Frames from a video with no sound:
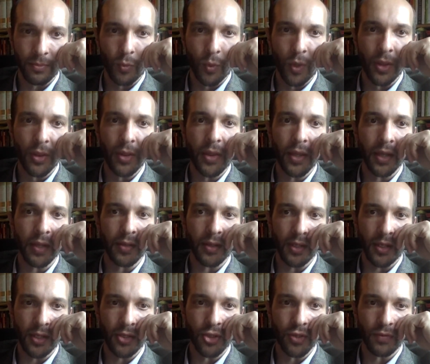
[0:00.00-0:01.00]
one thing
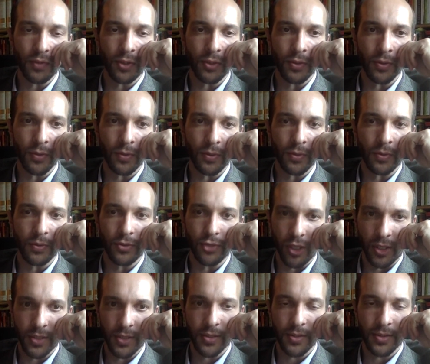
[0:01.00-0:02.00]
that each of you
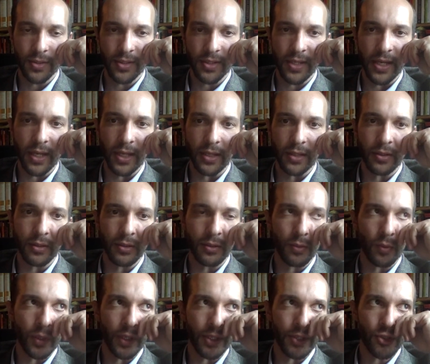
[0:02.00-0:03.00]
just said,
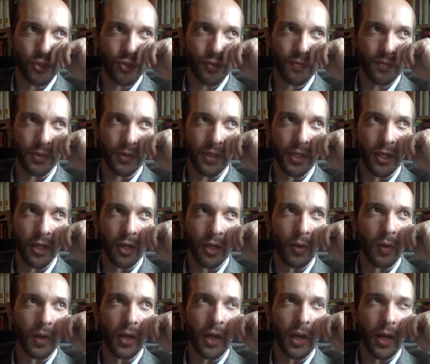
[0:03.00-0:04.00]
which for
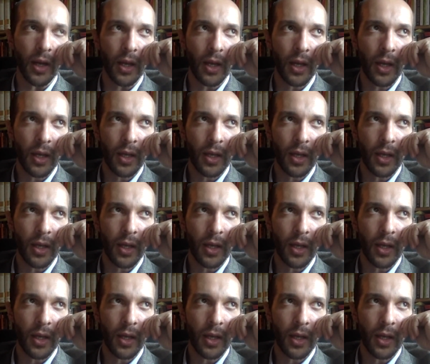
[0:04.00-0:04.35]
Nico, uh,